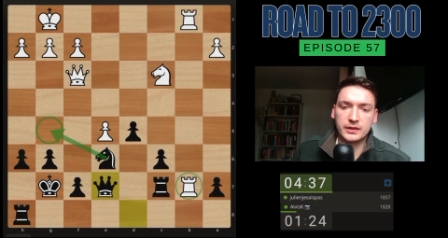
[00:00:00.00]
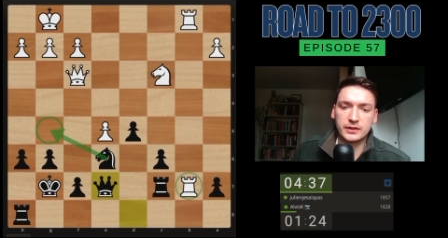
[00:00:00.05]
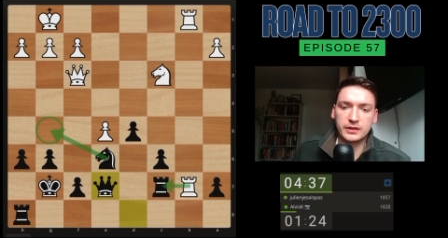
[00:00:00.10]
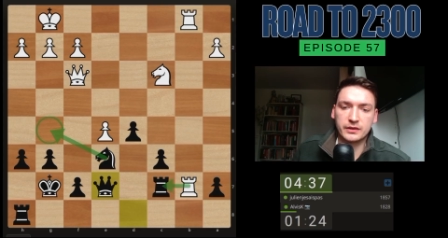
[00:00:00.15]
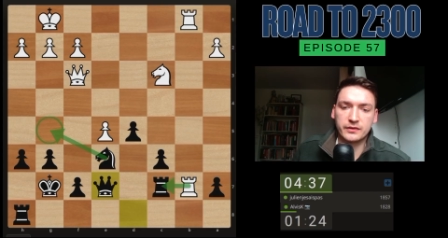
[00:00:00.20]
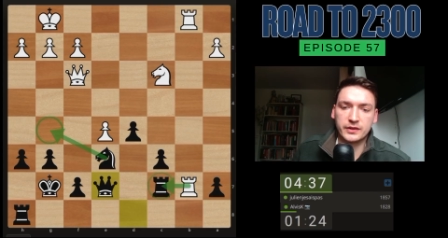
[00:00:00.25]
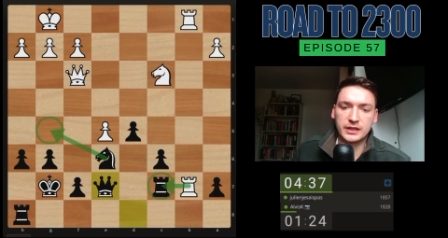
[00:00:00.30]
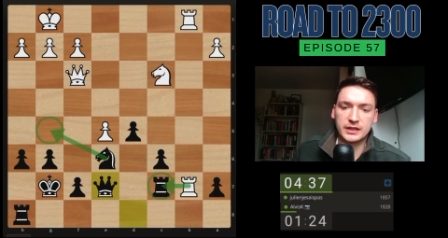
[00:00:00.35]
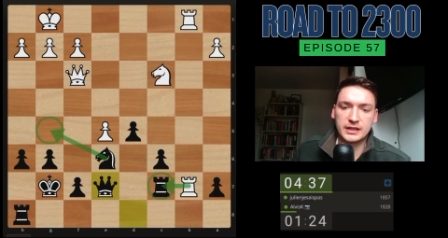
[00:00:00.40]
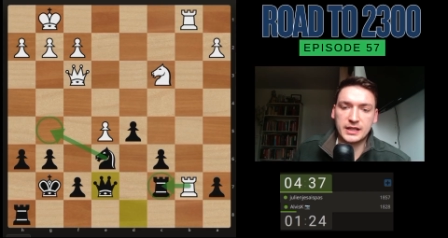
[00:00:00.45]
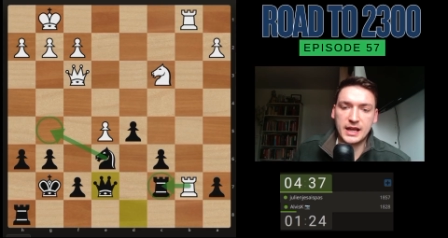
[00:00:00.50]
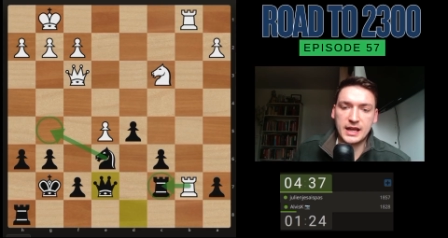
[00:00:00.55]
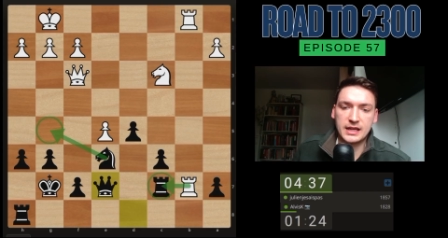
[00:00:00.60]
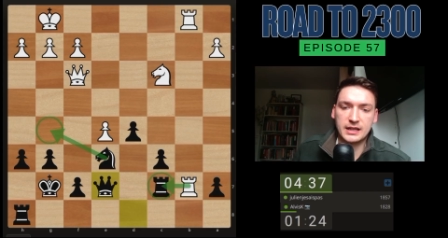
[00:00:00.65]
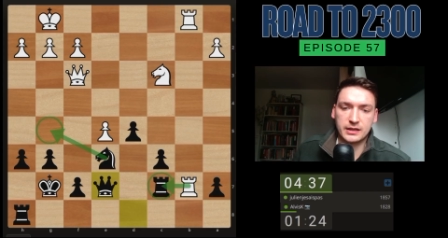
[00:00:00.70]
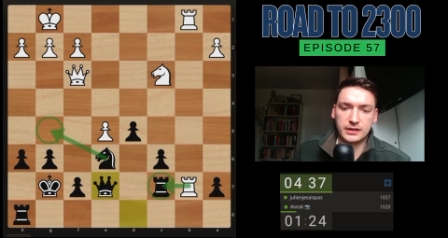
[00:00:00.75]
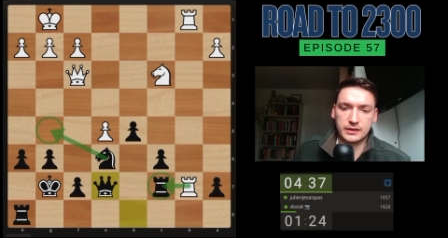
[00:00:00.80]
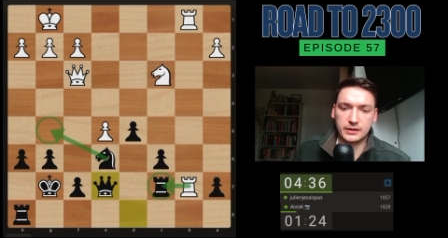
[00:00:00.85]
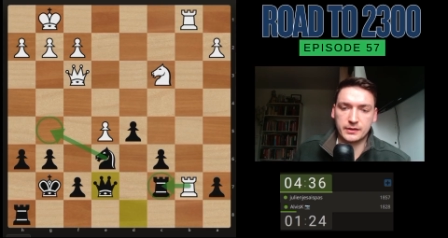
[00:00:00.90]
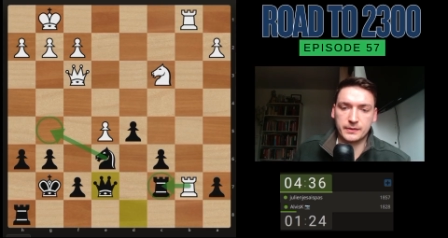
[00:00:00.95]
if he
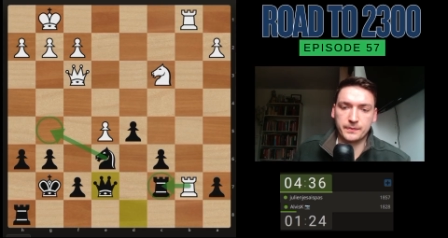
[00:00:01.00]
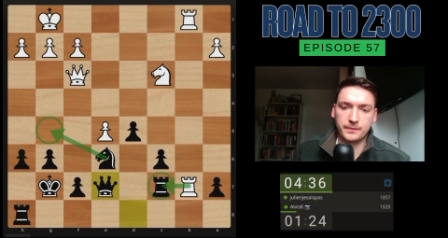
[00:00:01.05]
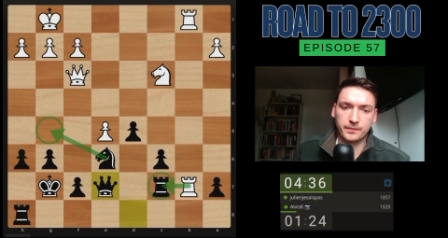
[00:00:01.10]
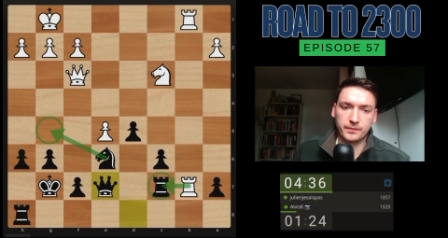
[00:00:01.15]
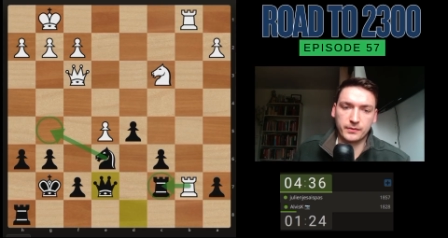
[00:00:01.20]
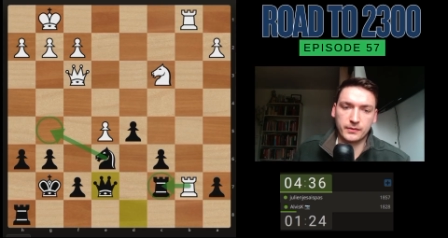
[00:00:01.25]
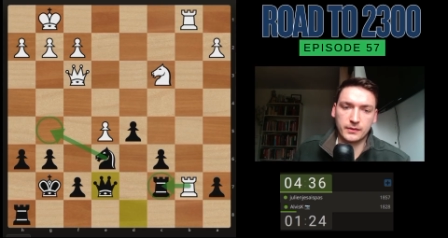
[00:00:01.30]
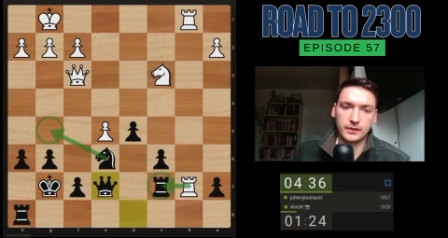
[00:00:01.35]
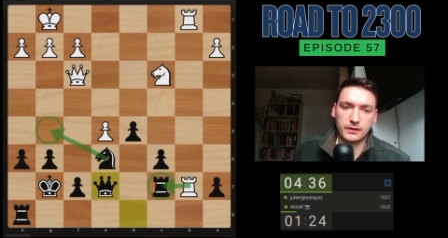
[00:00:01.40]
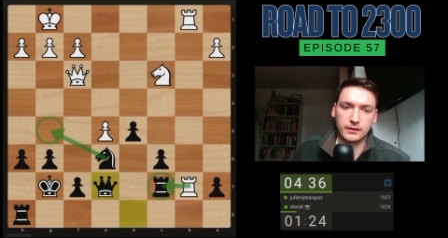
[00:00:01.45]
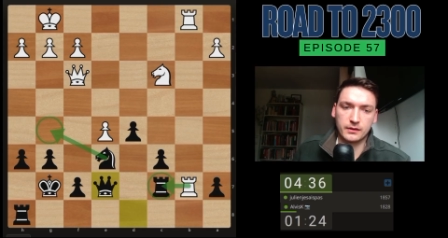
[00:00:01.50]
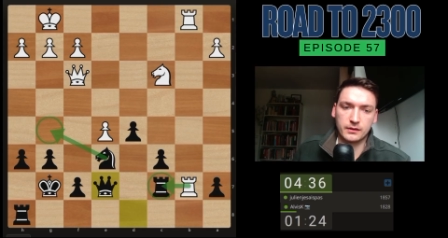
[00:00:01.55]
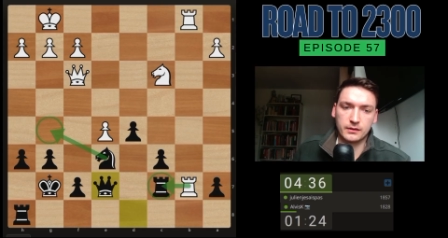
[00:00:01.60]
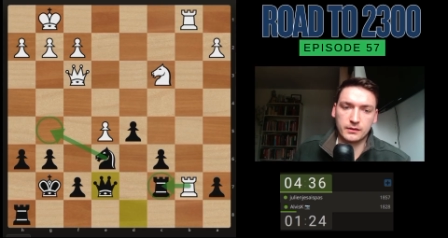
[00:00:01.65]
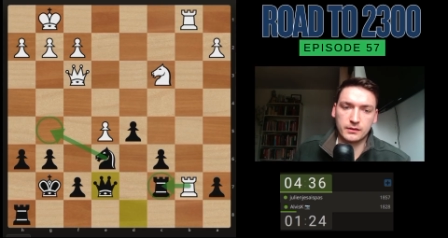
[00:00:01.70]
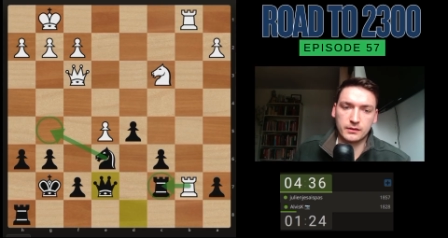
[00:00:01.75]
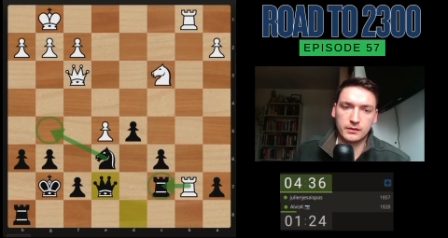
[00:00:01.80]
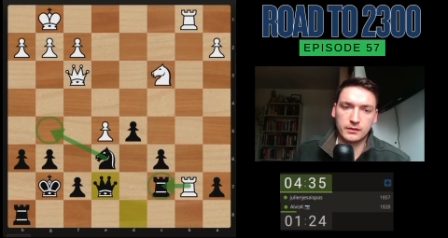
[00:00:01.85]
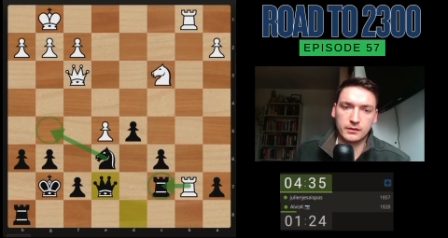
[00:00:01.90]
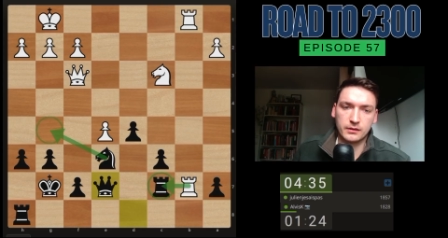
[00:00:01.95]
takes,
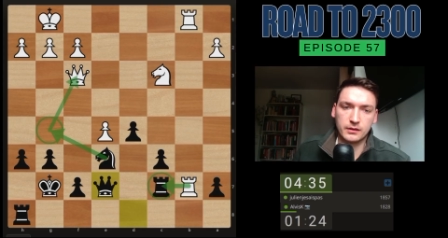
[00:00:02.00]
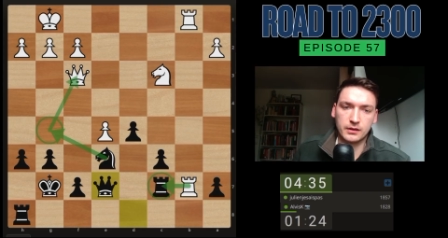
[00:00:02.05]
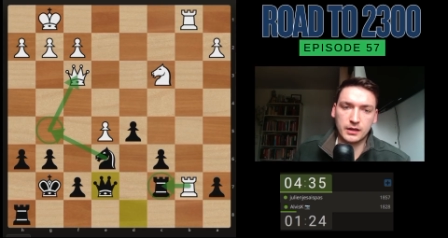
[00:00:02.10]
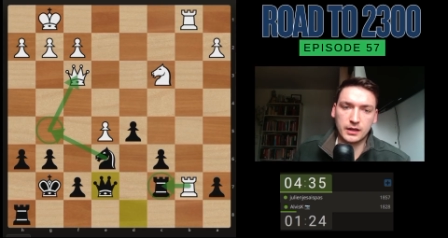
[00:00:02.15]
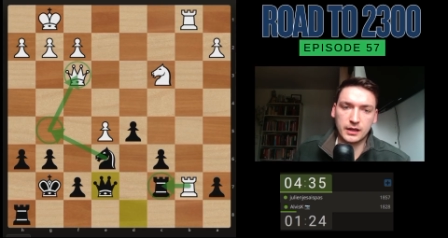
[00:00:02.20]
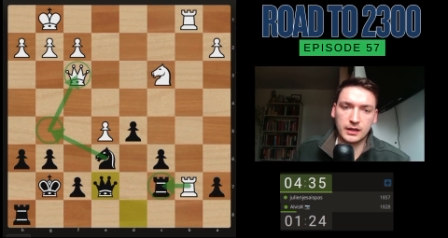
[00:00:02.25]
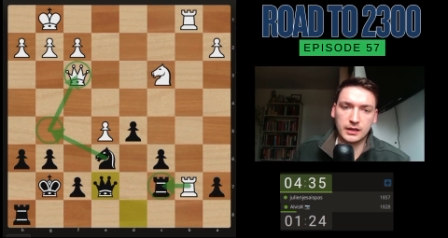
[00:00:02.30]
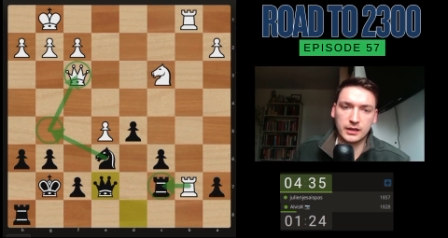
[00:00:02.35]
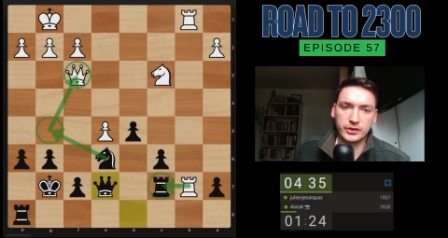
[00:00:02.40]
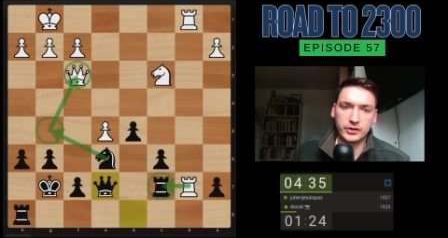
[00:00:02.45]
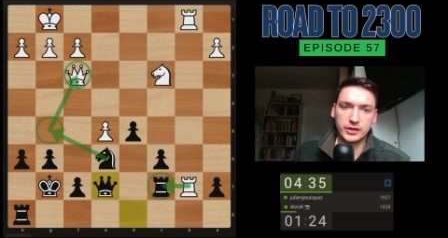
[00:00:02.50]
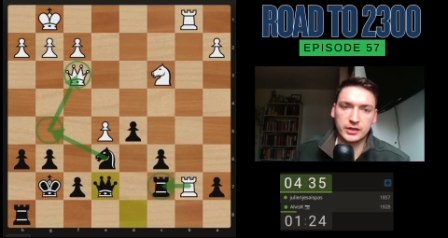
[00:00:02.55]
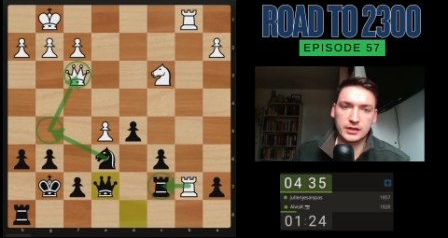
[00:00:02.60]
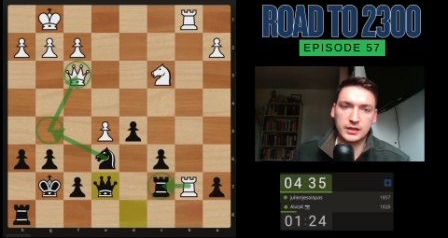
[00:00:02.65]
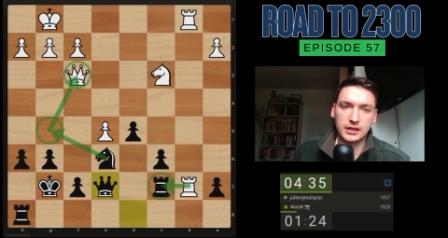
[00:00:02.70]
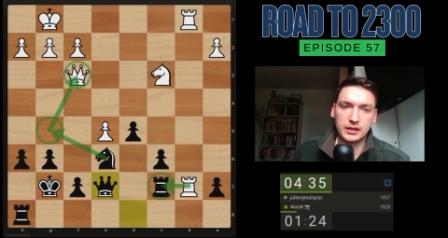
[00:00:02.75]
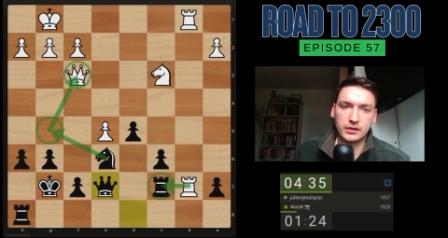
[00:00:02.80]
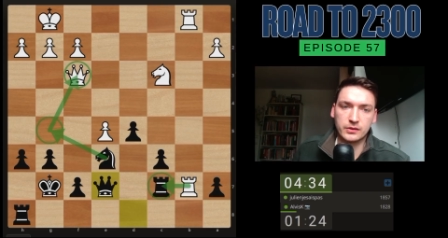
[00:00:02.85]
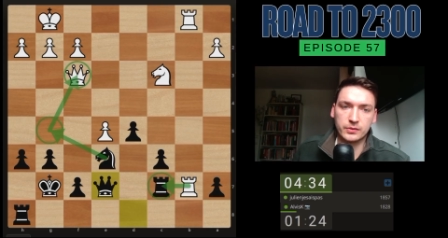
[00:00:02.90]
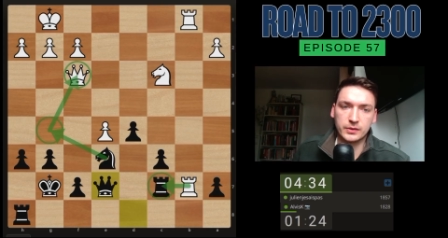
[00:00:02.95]
I can actually
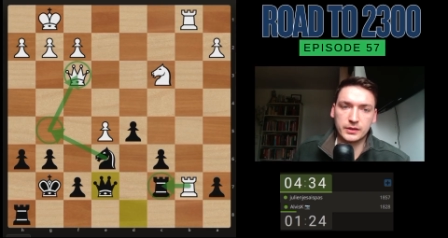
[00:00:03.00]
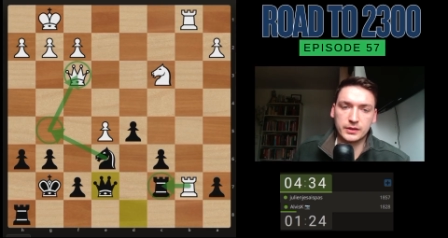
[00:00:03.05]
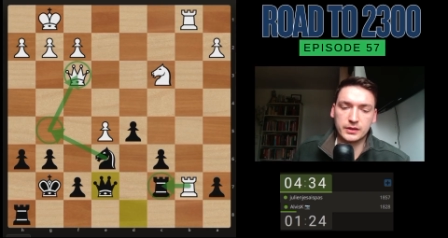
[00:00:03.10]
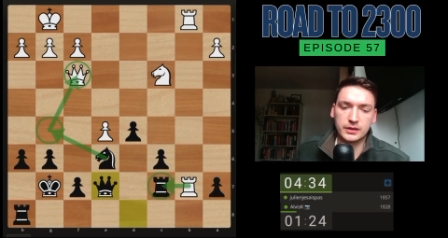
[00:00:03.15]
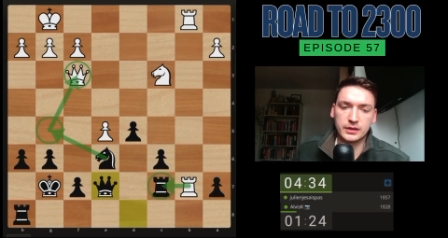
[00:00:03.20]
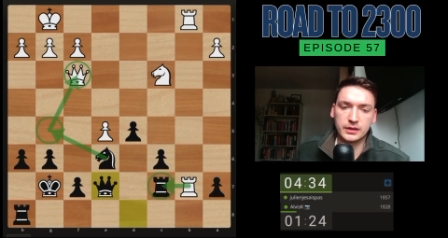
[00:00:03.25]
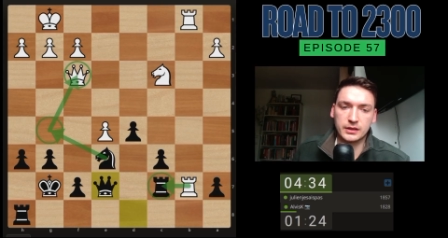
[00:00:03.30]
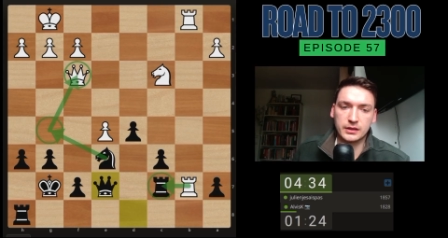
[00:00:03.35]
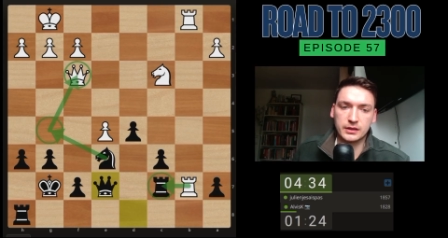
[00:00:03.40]
take with